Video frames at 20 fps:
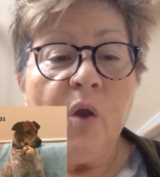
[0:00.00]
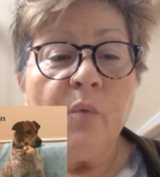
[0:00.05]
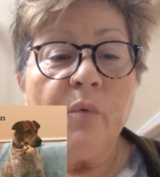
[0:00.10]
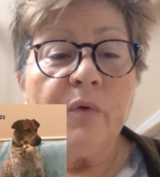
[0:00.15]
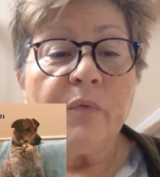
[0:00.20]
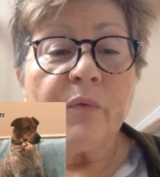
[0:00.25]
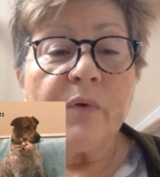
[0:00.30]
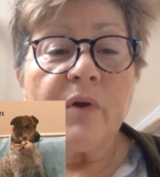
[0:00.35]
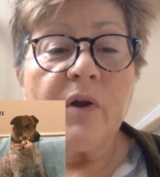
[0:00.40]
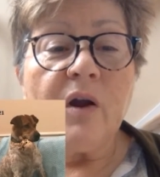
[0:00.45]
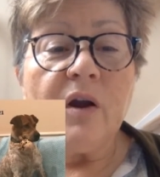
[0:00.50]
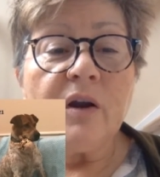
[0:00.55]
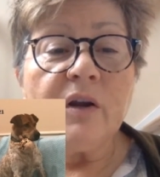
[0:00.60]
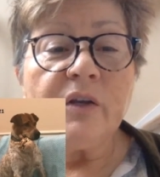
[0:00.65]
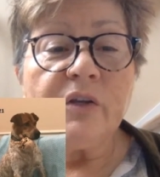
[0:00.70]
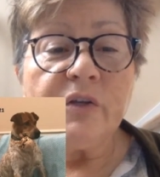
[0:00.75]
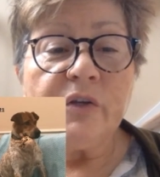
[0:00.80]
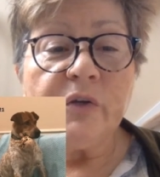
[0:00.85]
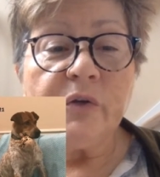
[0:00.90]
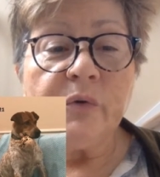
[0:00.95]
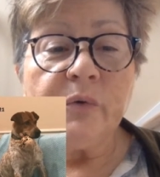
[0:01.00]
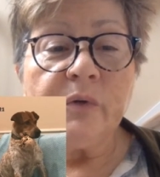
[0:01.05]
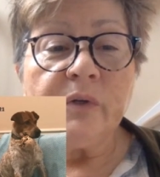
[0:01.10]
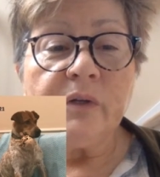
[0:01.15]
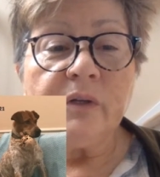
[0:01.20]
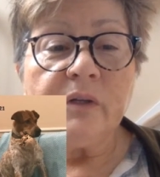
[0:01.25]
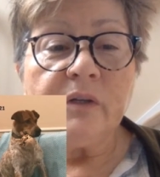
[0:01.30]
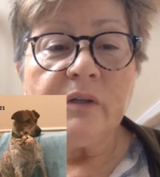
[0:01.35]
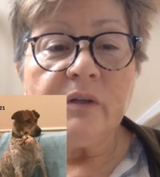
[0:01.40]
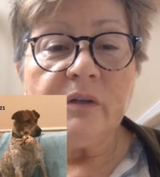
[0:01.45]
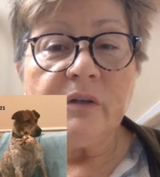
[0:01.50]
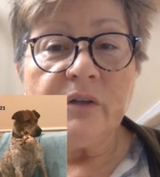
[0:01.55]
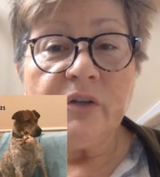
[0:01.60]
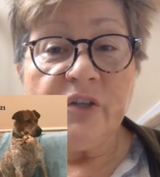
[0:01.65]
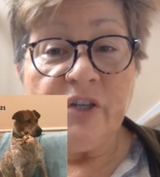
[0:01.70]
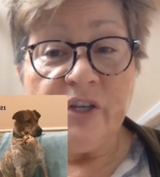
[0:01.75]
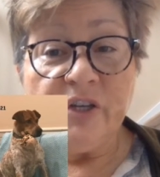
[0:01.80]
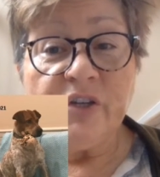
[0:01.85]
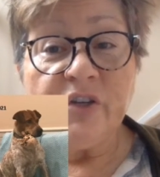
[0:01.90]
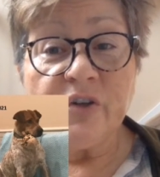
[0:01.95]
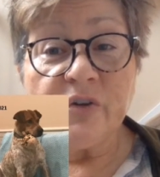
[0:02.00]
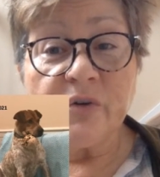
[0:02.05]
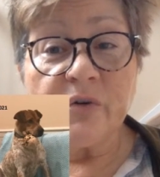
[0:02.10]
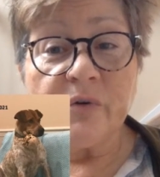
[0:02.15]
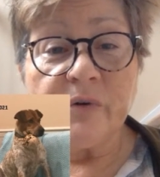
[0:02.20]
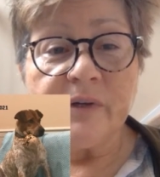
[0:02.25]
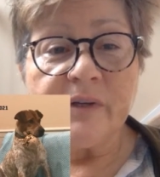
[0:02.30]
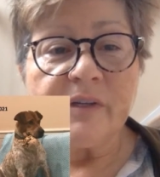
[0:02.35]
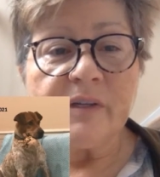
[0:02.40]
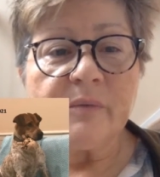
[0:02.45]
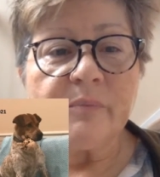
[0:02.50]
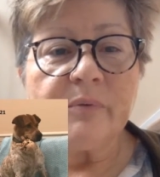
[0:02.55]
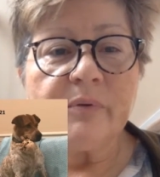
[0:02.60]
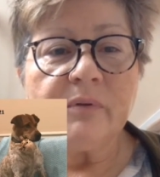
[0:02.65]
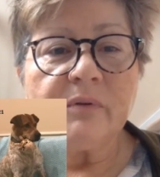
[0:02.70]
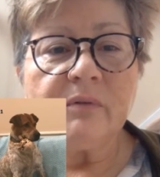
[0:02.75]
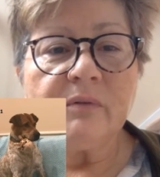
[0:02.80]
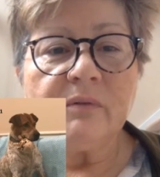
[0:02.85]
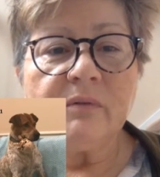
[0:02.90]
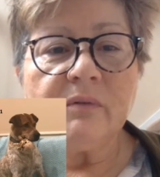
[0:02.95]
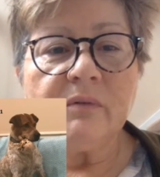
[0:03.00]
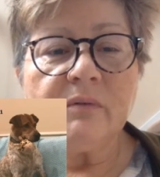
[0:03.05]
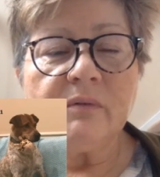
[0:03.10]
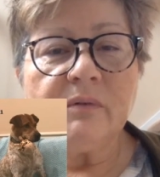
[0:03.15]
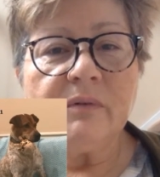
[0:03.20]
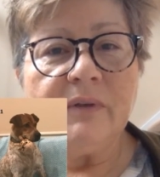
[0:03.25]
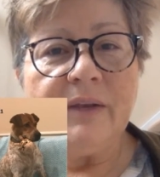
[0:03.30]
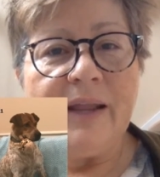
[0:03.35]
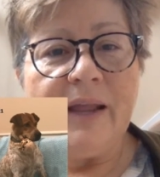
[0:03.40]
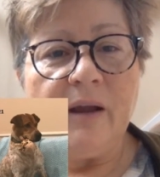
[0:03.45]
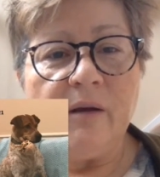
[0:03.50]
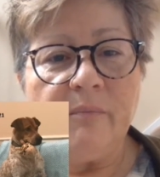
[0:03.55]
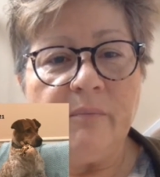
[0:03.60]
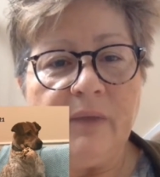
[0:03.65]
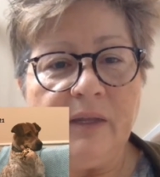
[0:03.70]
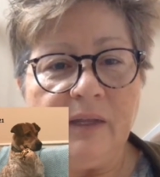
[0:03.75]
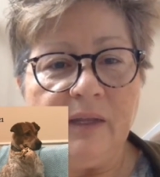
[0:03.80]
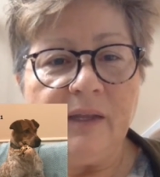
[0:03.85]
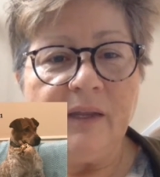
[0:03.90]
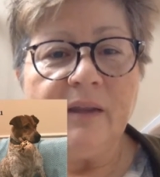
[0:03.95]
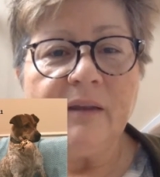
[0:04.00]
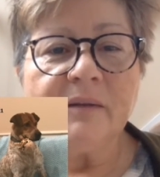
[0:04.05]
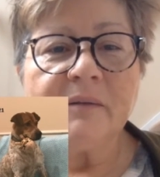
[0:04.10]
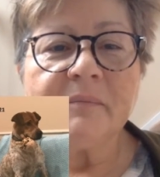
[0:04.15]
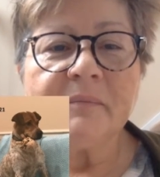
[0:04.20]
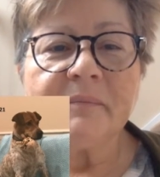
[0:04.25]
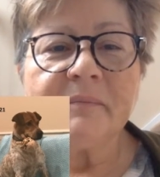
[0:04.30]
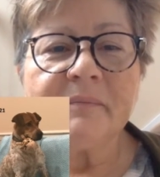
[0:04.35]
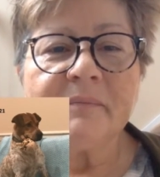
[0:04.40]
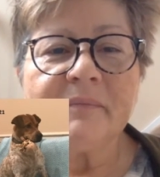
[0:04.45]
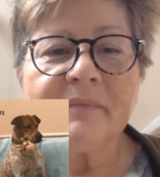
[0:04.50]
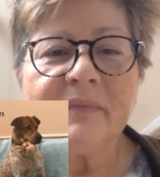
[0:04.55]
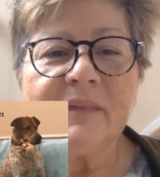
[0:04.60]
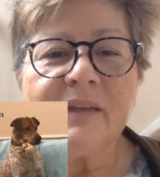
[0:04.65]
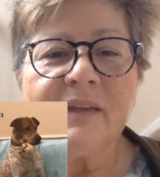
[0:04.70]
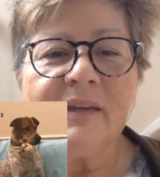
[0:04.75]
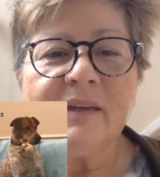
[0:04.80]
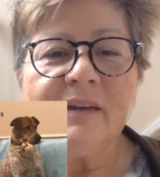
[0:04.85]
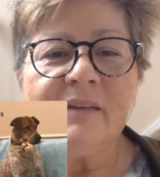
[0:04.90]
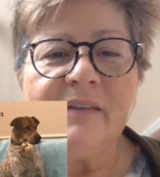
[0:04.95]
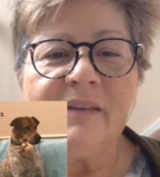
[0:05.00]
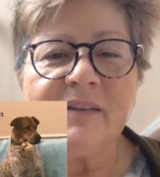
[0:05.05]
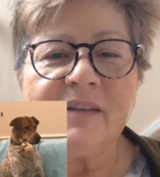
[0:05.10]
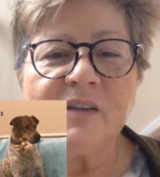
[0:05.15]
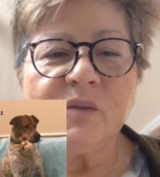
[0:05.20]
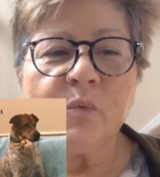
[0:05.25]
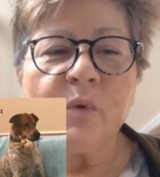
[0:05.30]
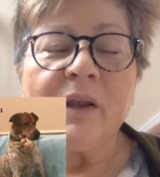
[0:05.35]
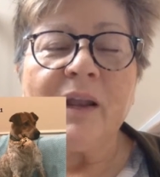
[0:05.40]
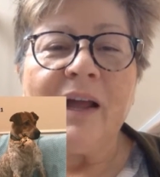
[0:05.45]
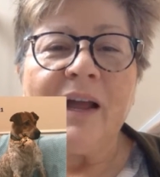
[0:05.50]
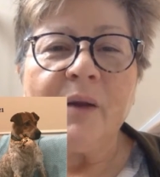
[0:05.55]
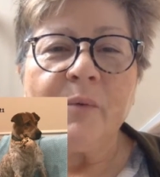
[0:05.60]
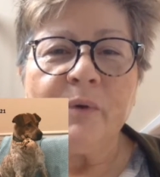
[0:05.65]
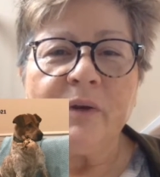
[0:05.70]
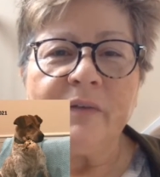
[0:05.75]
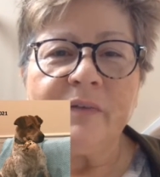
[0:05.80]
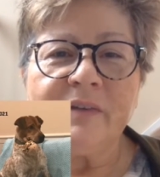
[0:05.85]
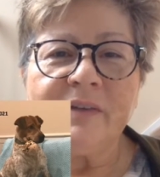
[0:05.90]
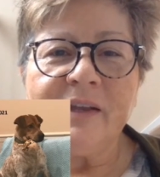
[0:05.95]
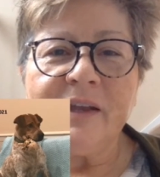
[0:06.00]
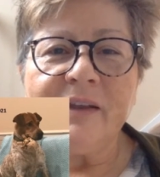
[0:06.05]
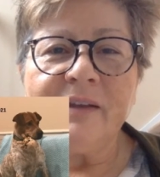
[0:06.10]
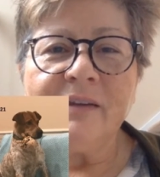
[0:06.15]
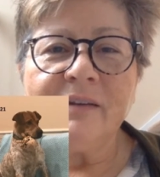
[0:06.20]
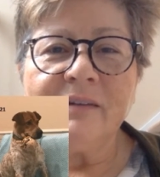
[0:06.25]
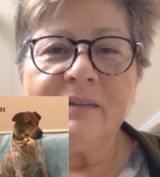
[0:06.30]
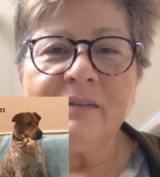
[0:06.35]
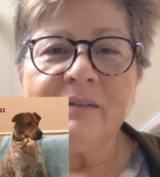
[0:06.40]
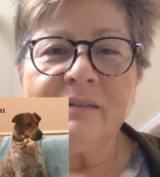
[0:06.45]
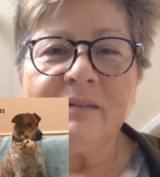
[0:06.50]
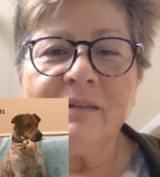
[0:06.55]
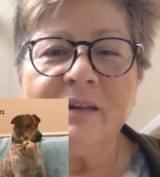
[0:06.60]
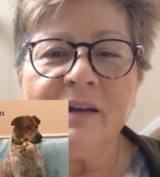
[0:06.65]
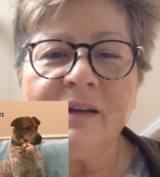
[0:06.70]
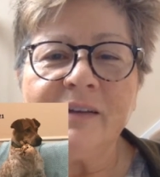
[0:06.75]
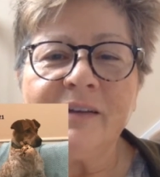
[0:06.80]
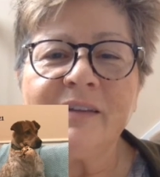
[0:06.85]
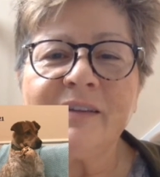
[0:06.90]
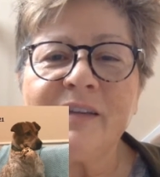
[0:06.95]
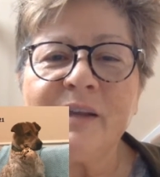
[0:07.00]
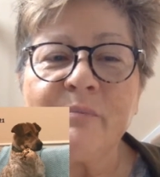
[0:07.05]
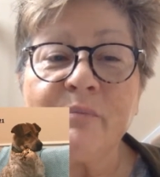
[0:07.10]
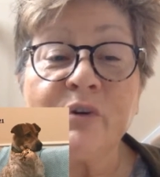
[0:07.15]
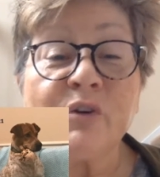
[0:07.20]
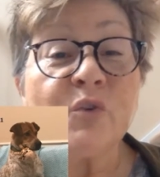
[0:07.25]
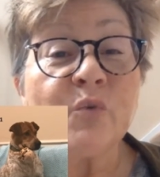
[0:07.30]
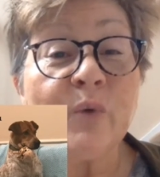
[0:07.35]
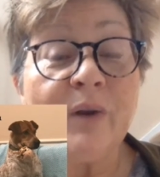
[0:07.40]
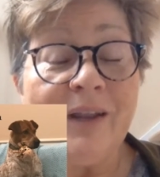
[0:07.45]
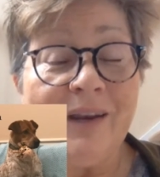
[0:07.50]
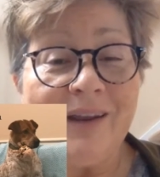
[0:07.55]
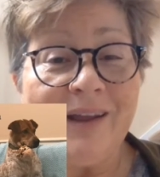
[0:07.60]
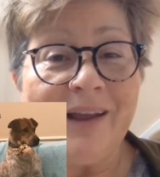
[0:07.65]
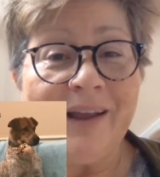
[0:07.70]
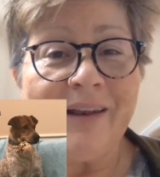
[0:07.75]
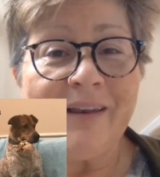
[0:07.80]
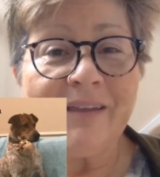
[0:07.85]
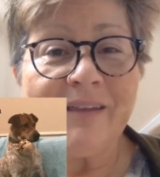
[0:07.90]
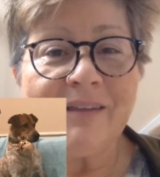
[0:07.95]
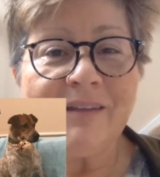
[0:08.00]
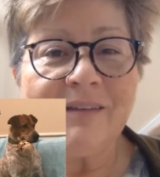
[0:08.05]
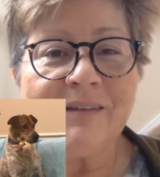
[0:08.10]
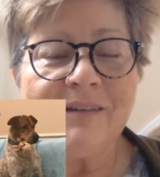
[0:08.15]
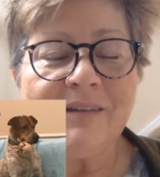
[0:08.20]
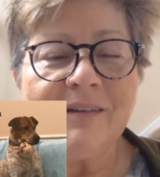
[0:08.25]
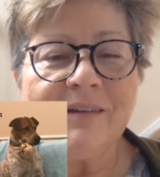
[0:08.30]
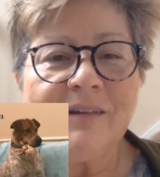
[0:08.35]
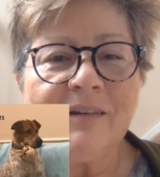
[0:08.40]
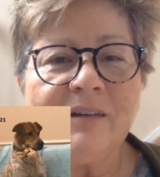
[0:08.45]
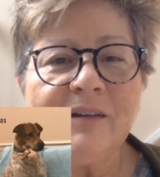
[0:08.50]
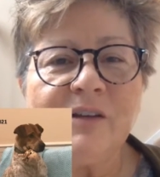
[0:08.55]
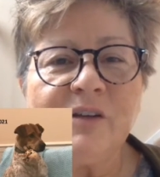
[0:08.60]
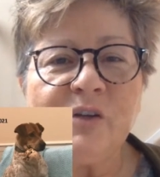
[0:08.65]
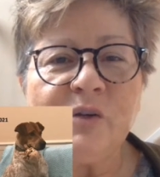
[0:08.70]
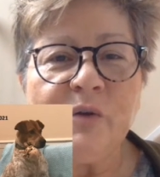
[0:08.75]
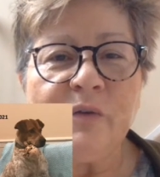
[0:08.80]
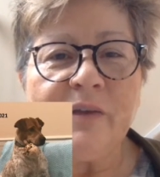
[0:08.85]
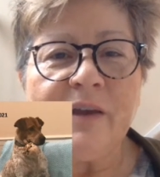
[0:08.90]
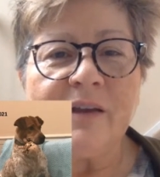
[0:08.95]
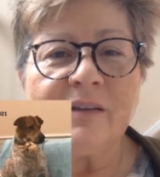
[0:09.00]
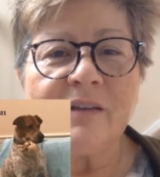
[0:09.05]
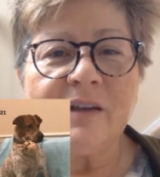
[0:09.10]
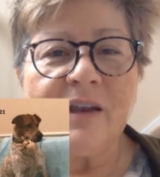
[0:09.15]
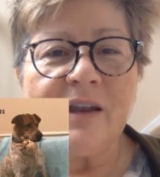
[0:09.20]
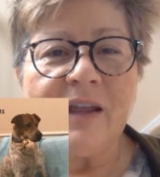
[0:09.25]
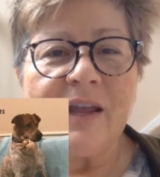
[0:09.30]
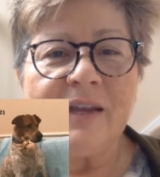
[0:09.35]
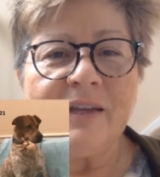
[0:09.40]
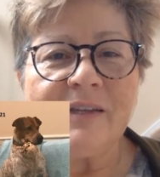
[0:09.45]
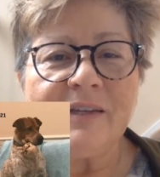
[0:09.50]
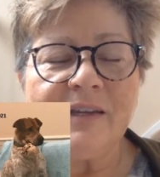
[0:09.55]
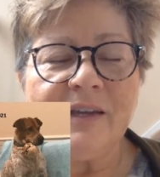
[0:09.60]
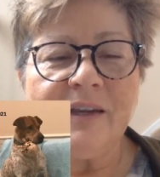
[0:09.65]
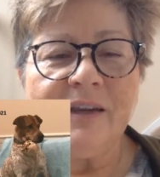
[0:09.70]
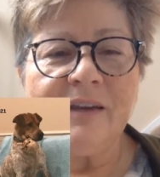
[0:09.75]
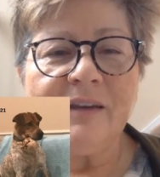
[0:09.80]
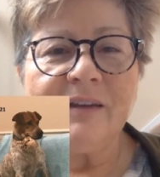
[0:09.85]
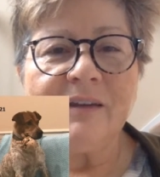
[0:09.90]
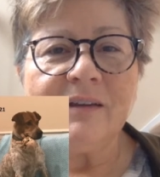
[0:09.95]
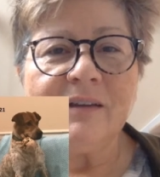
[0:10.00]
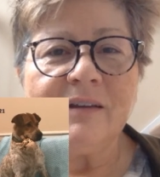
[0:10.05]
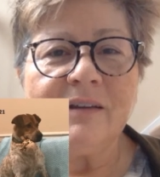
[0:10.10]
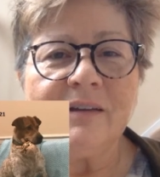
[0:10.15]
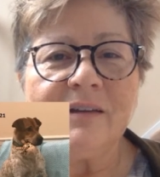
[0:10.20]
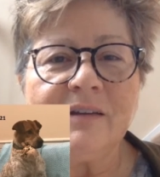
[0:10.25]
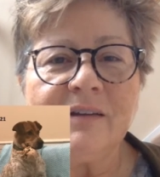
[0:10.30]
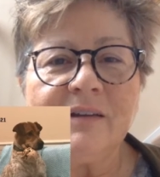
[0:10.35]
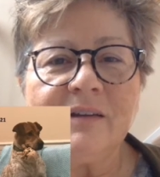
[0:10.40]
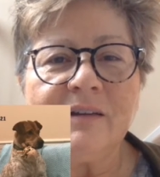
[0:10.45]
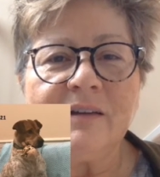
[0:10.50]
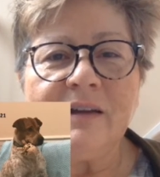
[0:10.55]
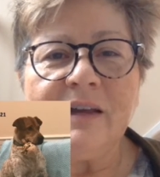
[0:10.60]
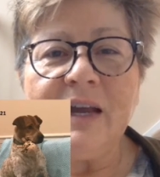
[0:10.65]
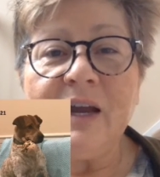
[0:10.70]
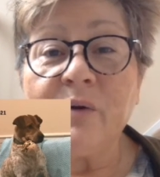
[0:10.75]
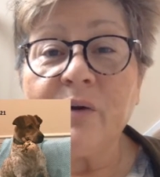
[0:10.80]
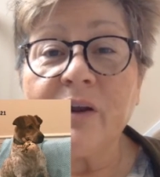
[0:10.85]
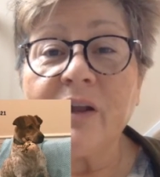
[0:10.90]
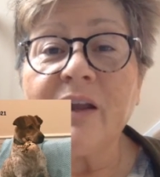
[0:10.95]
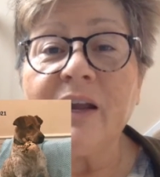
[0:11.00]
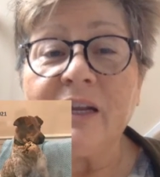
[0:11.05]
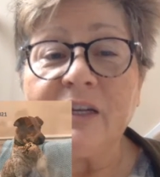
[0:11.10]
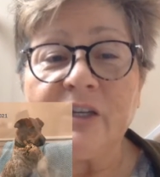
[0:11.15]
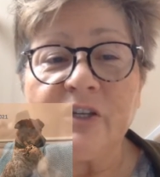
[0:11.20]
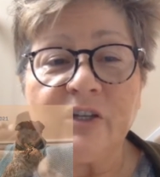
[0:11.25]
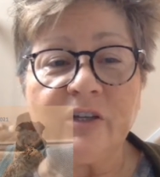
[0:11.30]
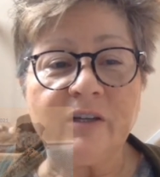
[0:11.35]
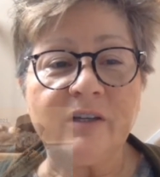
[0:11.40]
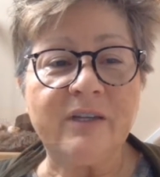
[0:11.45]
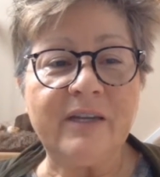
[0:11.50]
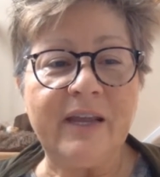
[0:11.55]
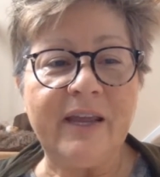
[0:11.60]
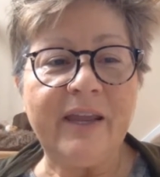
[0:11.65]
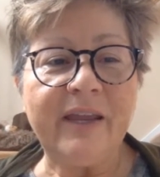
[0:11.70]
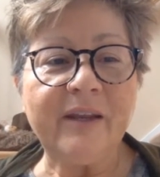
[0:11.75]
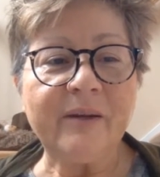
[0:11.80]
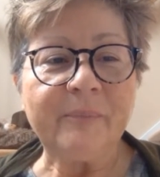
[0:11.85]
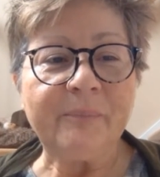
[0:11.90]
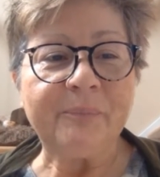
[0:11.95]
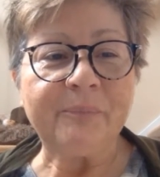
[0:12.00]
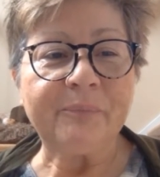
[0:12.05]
With regard to Ginger Crisp, now Millie, this is what I would have said on December 29th, 2019, our gotcha day.